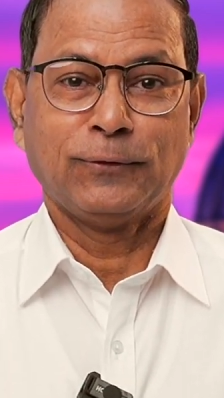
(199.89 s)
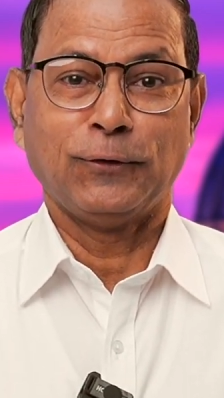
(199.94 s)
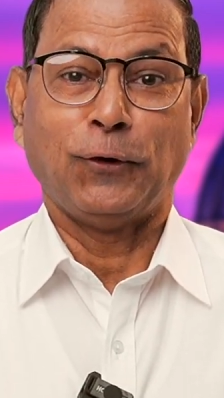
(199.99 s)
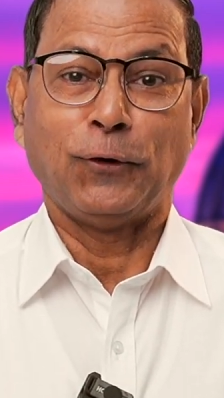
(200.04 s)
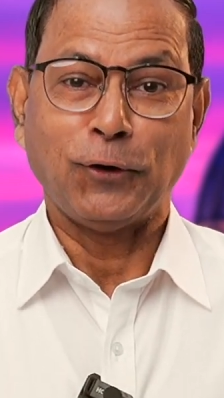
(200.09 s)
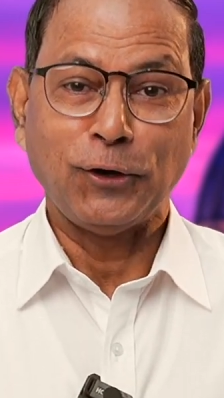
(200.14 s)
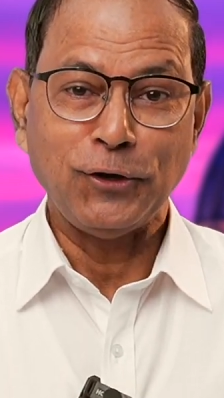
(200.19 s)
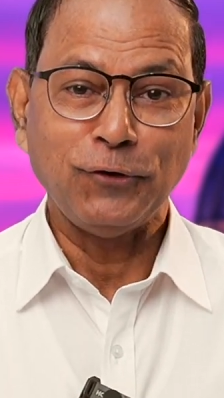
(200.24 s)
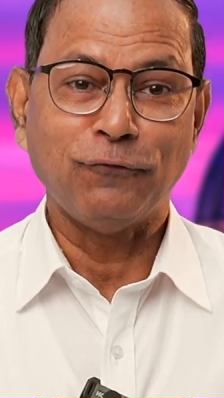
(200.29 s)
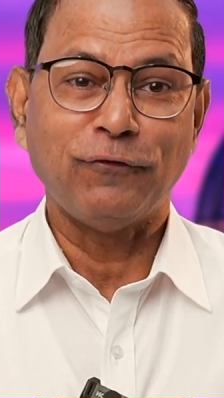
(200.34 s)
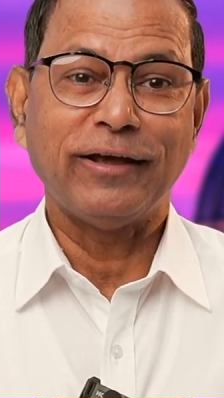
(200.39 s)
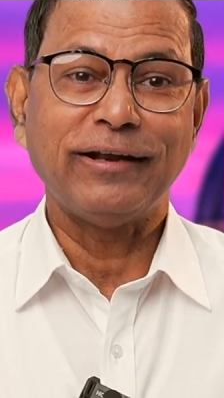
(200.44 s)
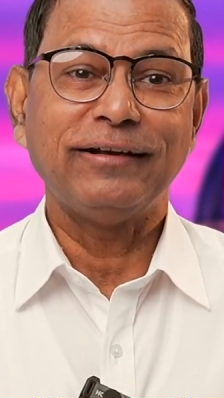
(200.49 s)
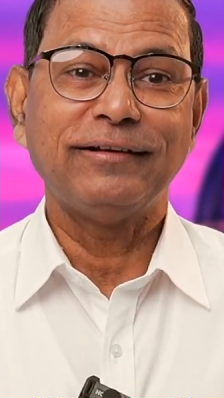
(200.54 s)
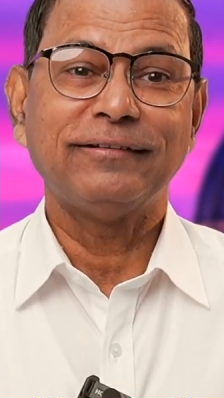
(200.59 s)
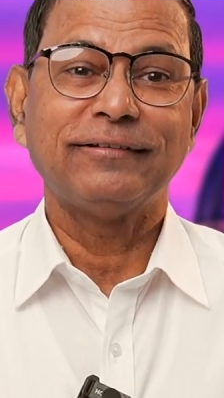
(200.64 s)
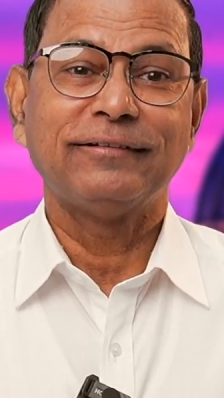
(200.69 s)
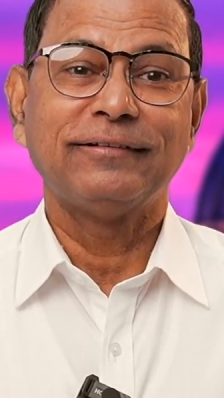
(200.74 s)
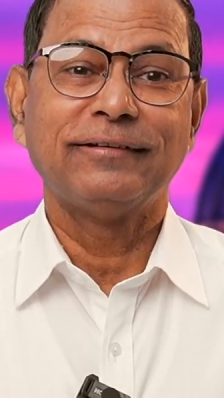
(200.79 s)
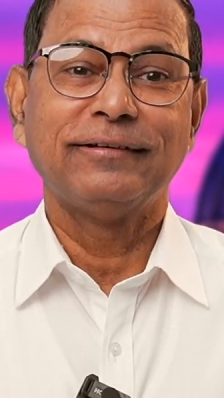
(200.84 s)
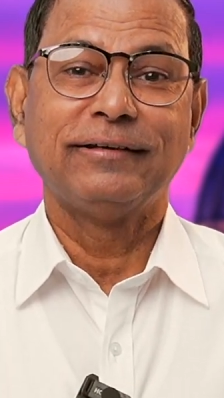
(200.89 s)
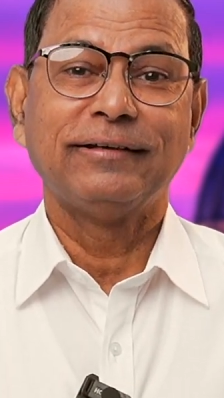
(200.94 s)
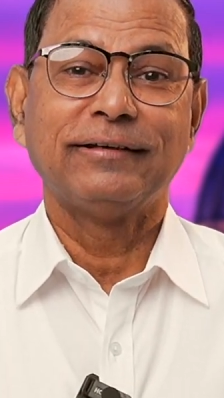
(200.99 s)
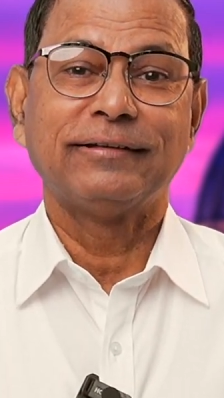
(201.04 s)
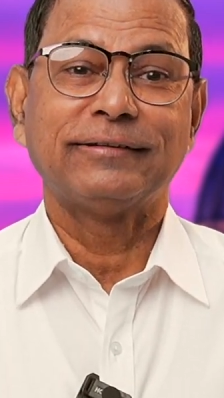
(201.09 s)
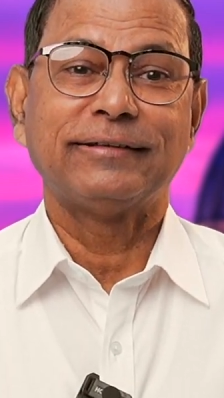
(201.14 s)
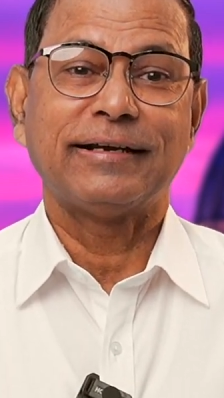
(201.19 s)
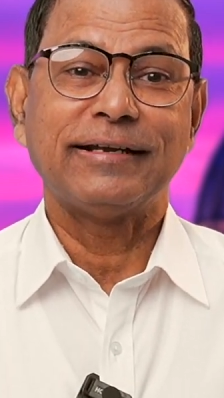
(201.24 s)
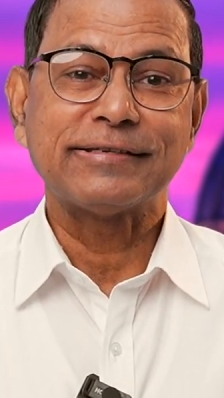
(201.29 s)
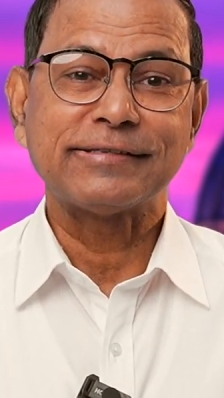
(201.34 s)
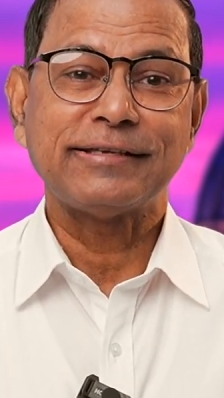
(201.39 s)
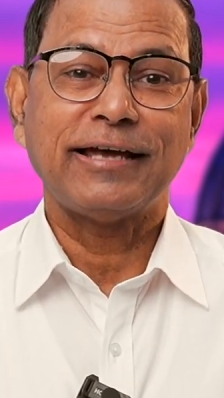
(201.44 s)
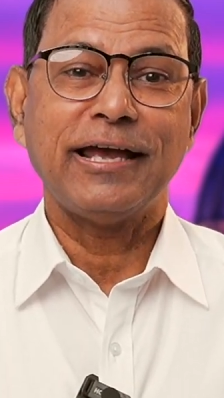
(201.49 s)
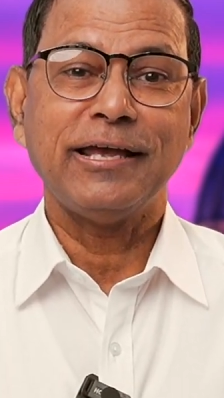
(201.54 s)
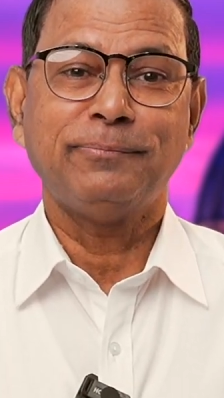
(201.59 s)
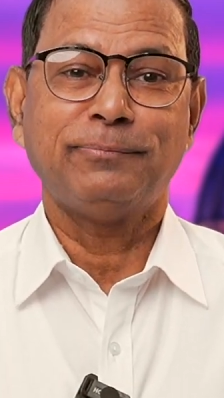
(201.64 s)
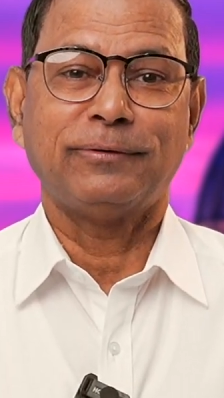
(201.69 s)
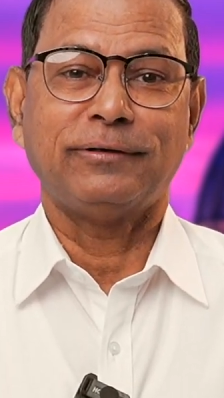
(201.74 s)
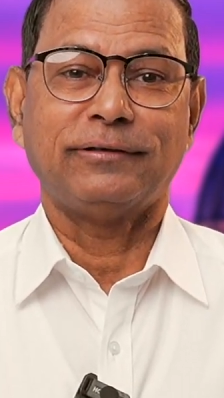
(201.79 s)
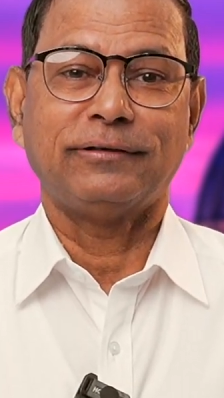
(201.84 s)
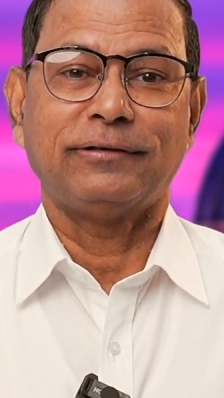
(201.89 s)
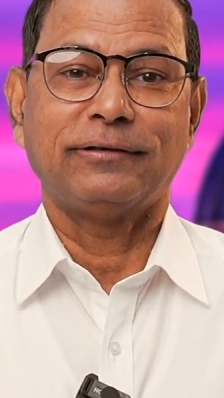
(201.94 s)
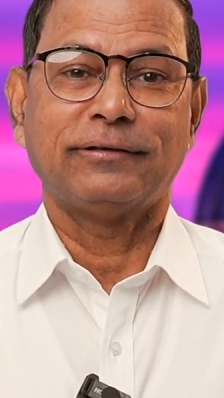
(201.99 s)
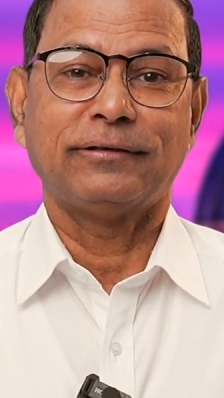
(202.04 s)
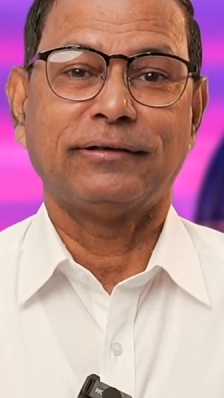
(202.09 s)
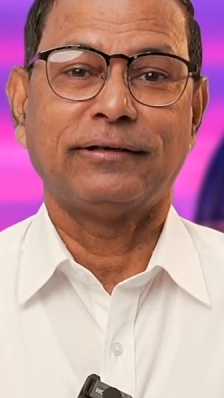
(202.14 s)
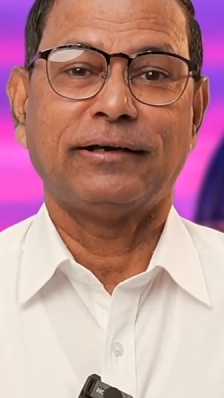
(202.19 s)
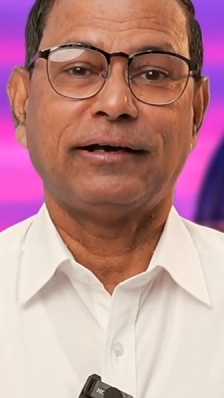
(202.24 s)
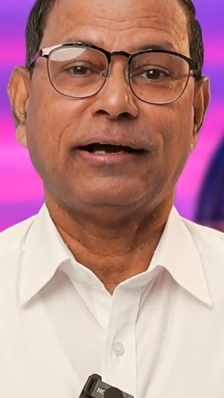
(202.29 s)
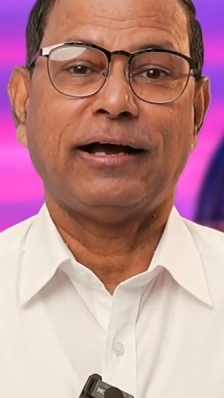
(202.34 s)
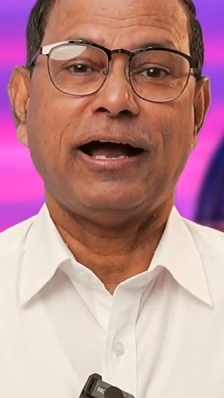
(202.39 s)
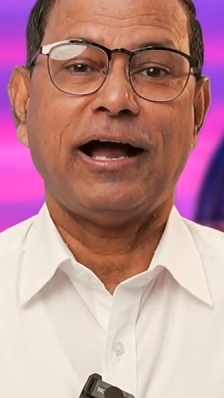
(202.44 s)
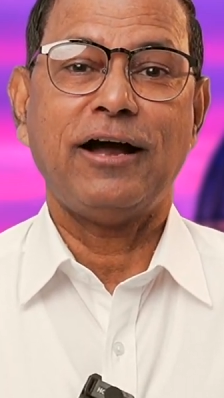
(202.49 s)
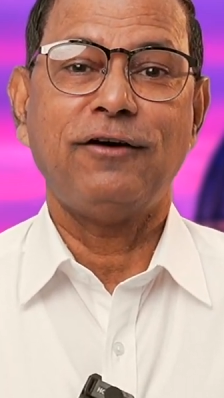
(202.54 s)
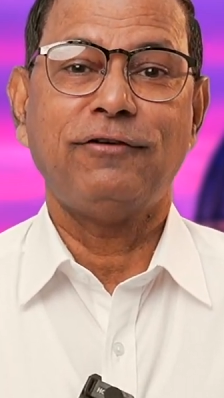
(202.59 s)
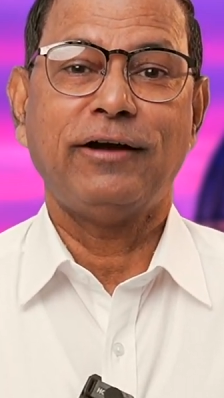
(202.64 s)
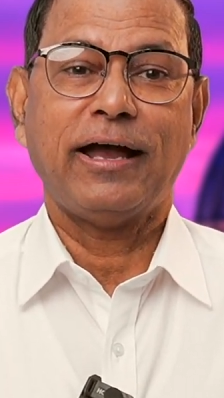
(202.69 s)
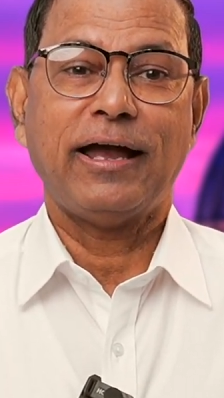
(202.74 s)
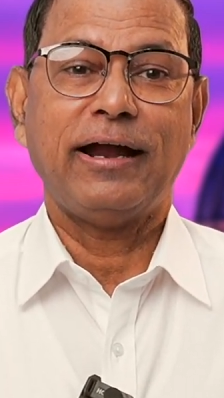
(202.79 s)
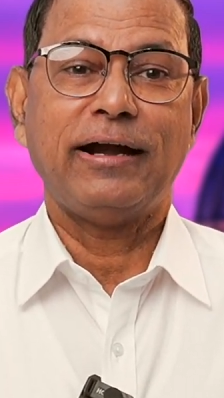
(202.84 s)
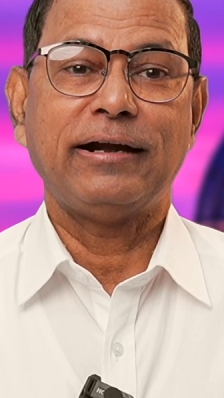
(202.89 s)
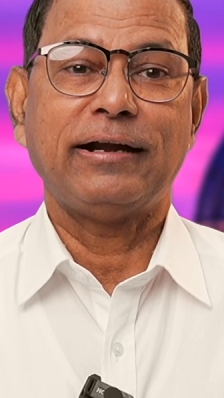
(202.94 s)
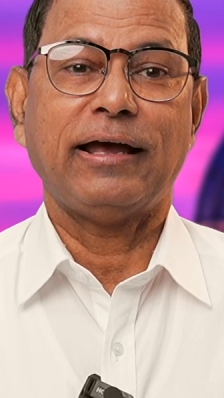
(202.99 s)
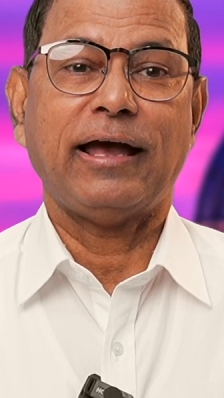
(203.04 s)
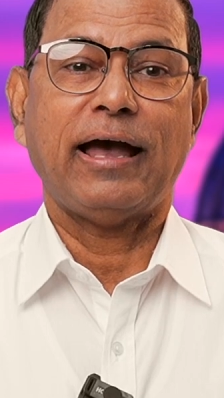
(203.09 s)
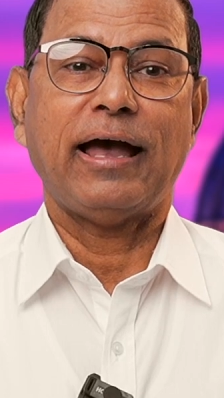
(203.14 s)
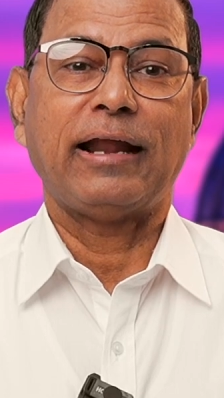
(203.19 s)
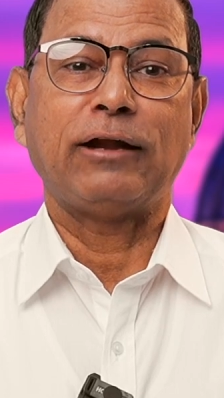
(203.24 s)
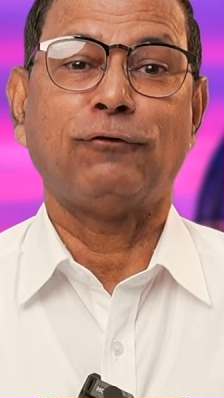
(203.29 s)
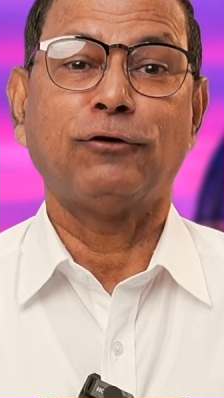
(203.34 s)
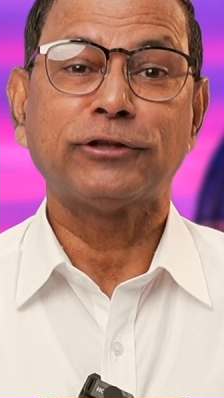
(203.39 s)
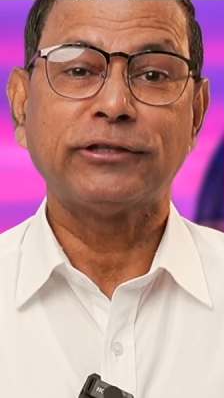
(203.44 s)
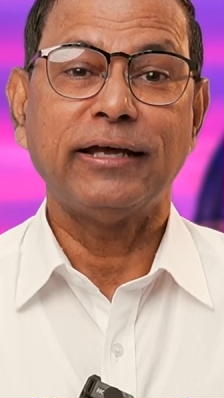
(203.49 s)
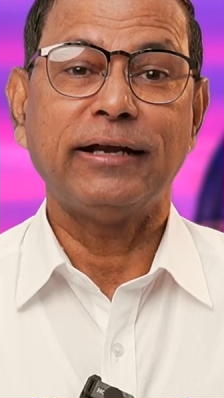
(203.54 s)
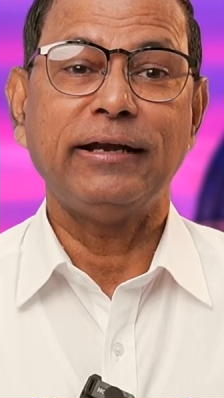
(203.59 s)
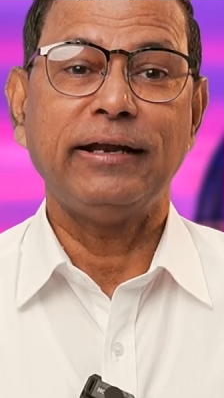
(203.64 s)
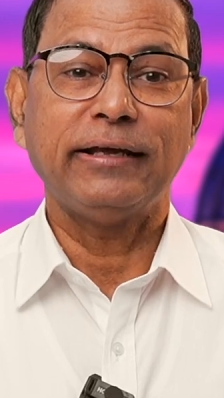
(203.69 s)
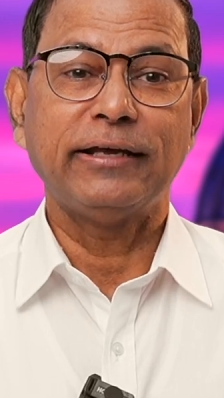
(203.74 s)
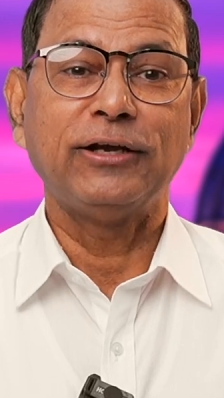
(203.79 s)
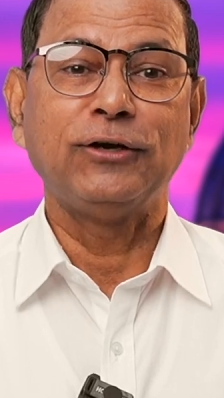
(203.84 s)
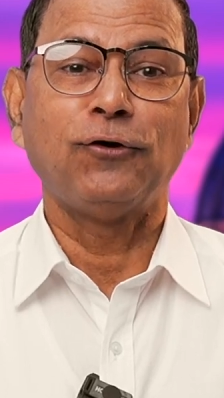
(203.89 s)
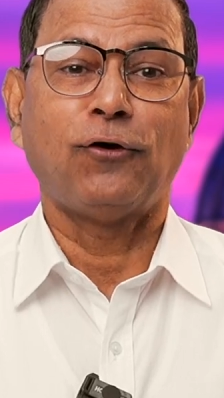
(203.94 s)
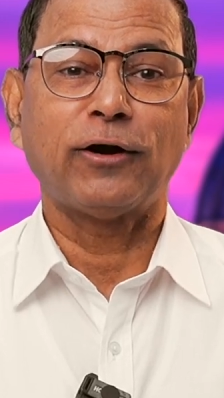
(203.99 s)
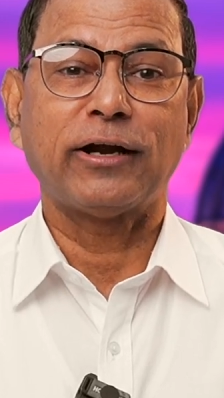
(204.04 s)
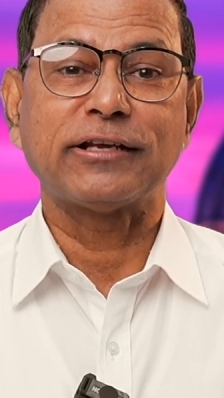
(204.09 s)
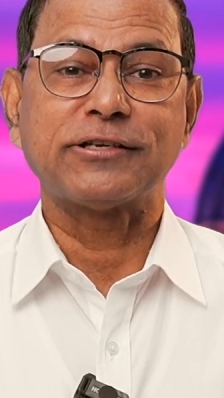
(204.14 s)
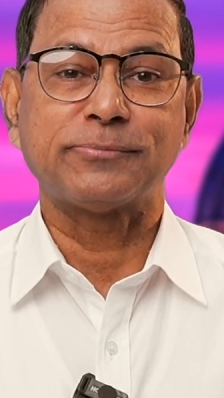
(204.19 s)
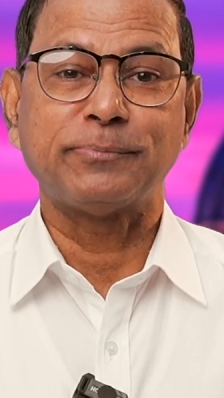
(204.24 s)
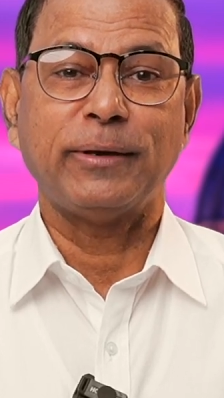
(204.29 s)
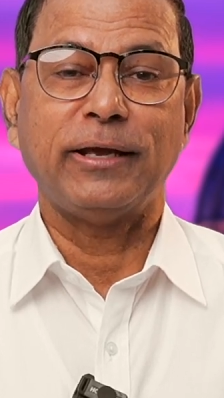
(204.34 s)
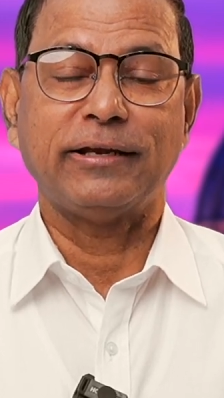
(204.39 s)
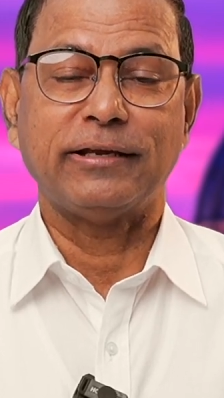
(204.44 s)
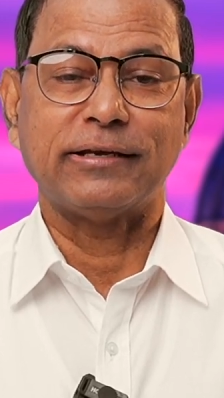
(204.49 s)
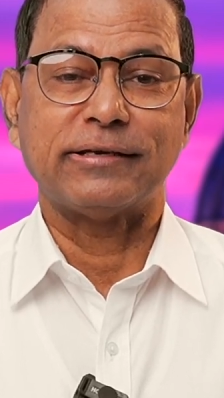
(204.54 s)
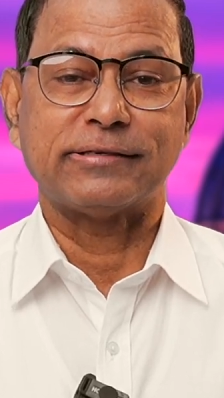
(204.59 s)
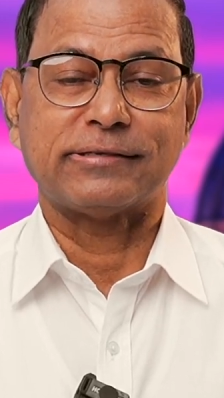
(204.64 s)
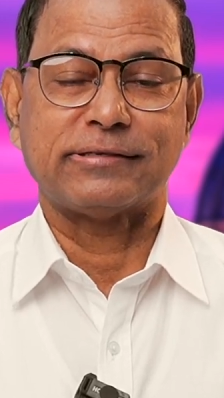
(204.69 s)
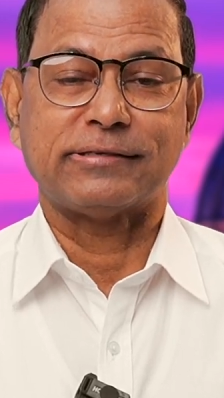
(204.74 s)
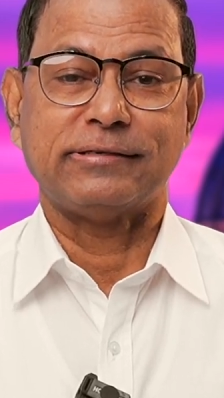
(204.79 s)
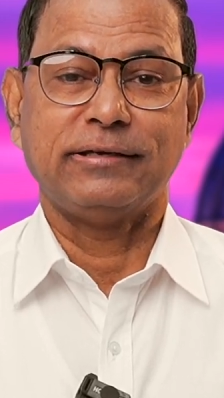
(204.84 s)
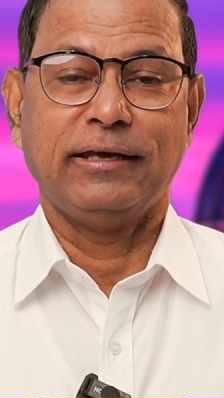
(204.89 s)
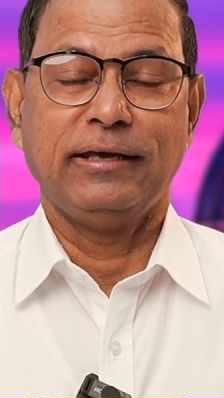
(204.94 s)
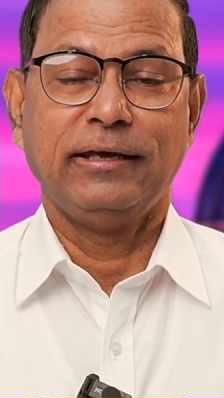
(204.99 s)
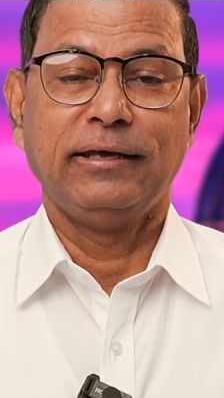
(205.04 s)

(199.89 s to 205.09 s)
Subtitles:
Only when the disciples have had an authentic God experience